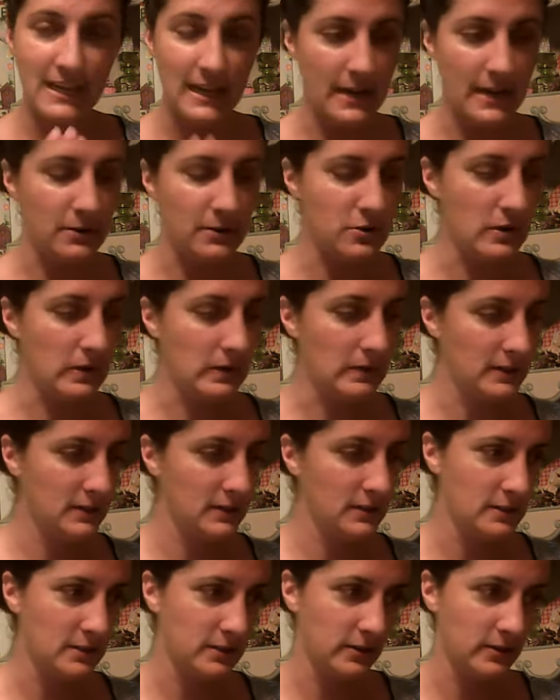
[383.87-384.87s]
I don't know.
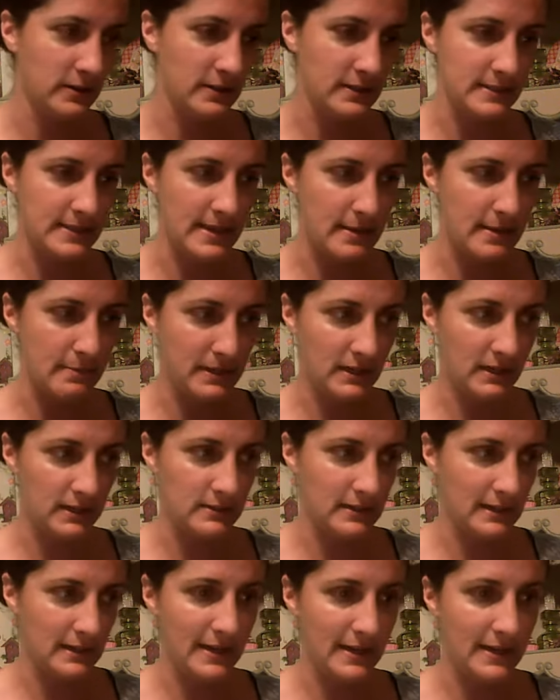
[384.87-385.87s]
It's hard to say
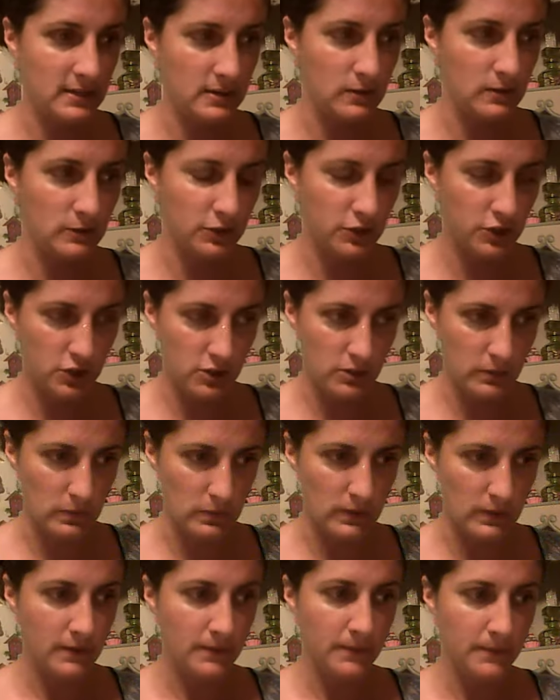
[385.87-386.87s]
because I like those two.
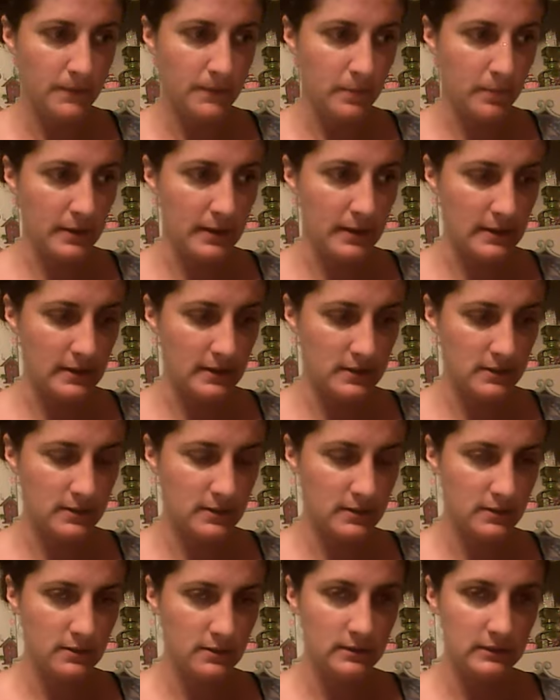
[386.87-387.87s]
But
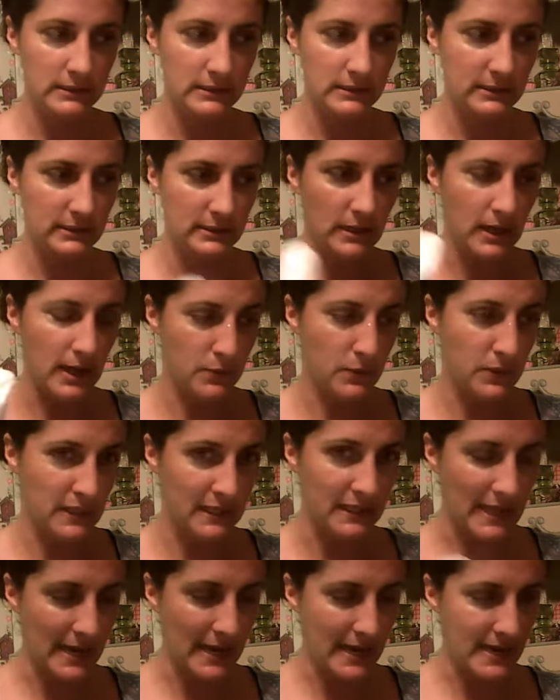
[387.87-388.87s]
I
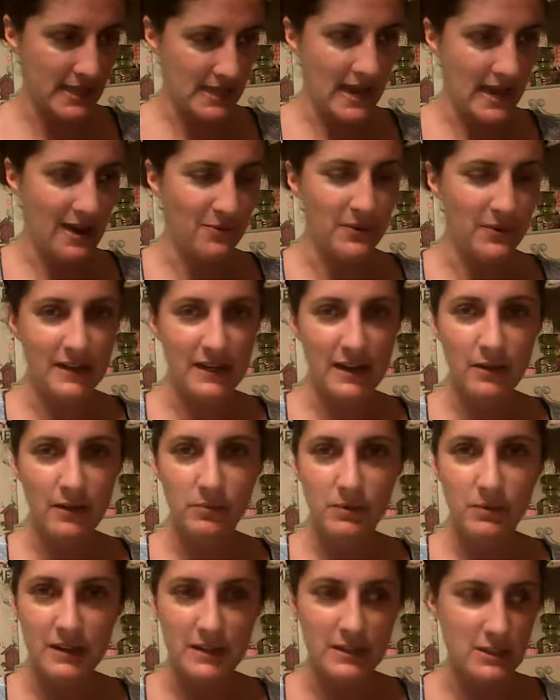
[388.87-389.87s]
really like that one. I'm
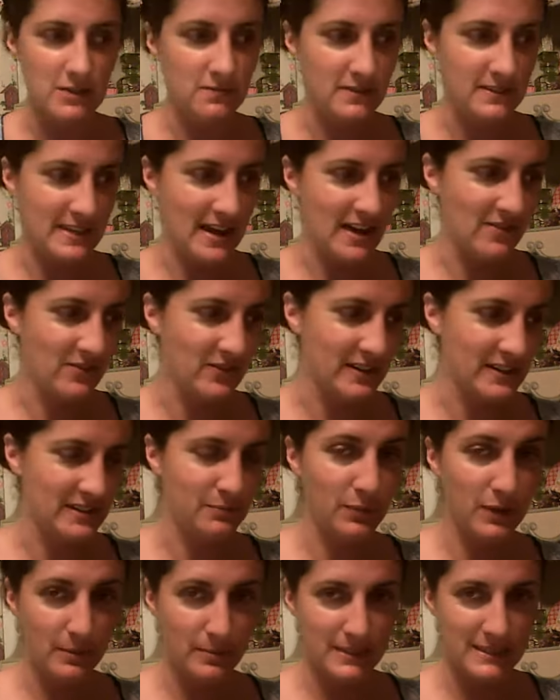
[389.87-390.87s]
going to use that one
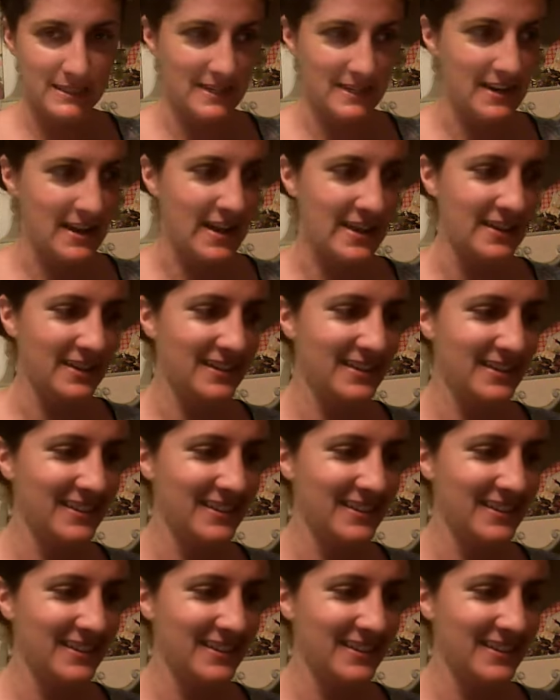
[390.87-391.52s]
probably tonight.